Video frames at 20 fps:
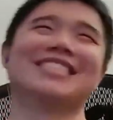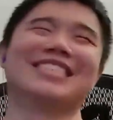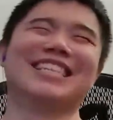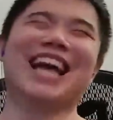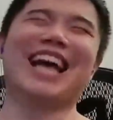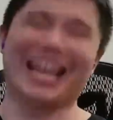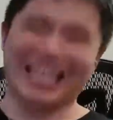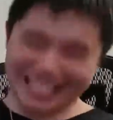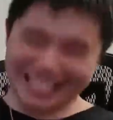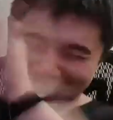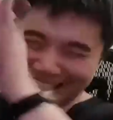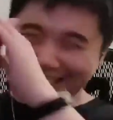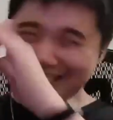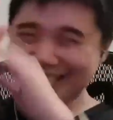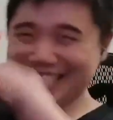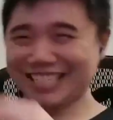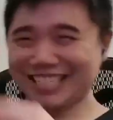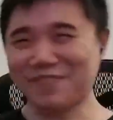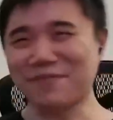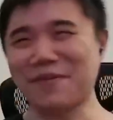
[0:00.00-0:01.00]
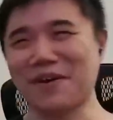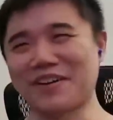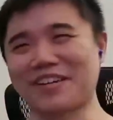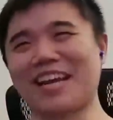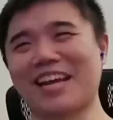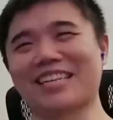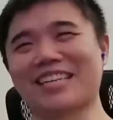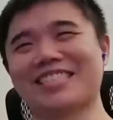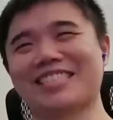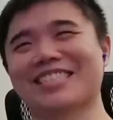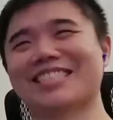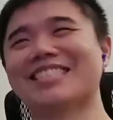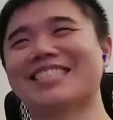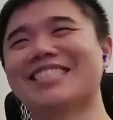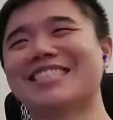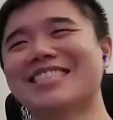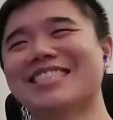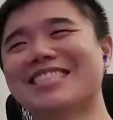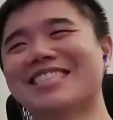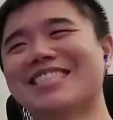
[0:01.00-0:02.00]
nice. Very nice.
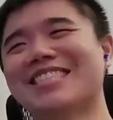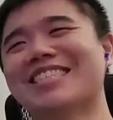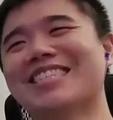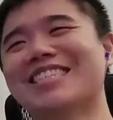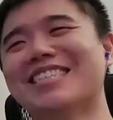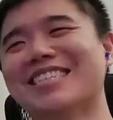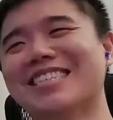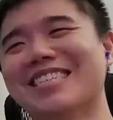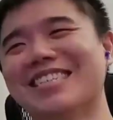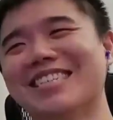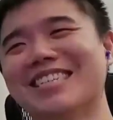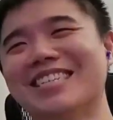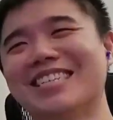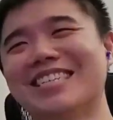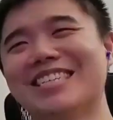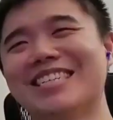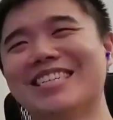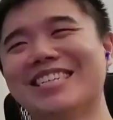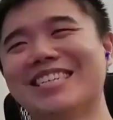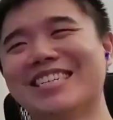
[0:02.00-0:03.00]
You